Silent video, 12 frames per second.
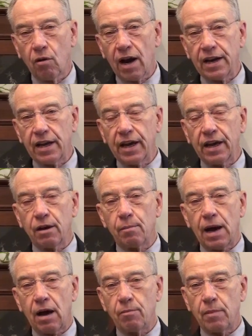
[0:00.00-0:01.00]
writing in
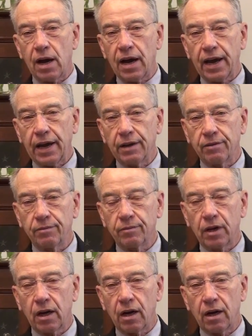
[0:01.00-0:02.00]
about my
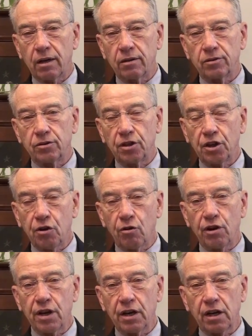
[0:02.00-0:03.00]

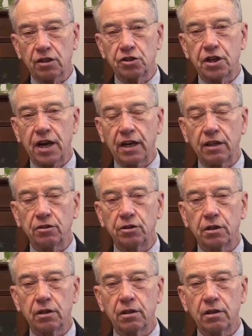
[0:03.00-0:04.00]
security and
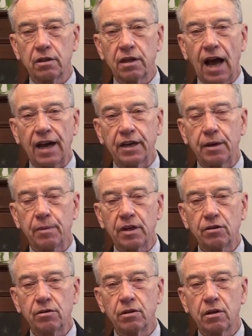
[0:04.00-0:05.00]
exchange
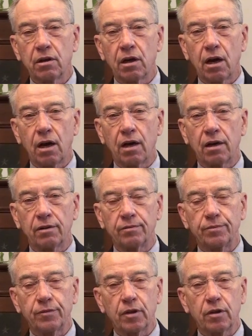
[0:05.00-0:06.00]
documents
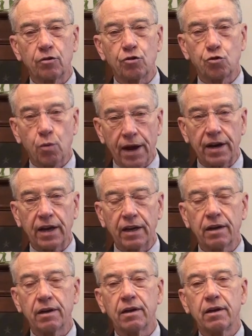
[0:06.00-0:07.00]

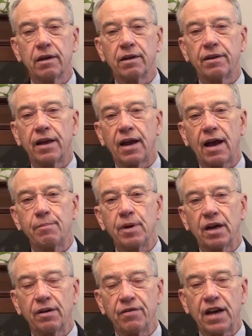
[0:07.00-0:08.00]
shredding that I've
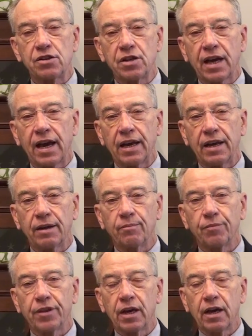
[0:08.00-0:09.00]
been investigating.
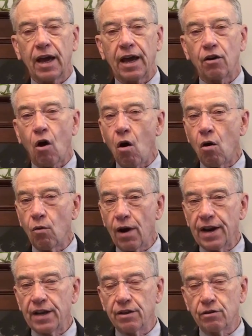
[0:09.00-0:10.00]
And
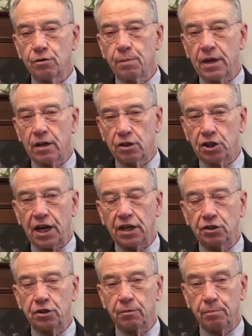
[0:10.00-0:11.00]
already there's been a
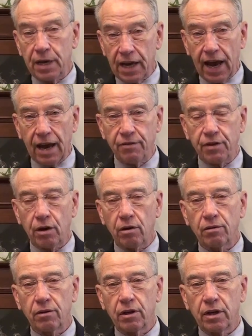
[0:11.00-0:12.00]
change of
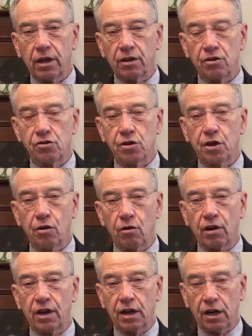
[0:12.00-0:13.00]
behavior in the
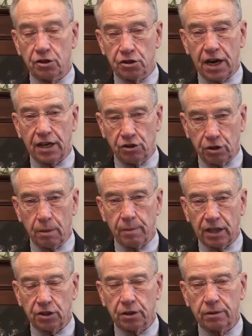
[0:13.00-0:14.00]
Security and Exchange
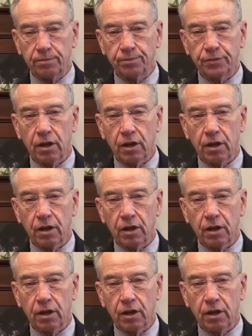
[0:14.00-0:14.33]
Commission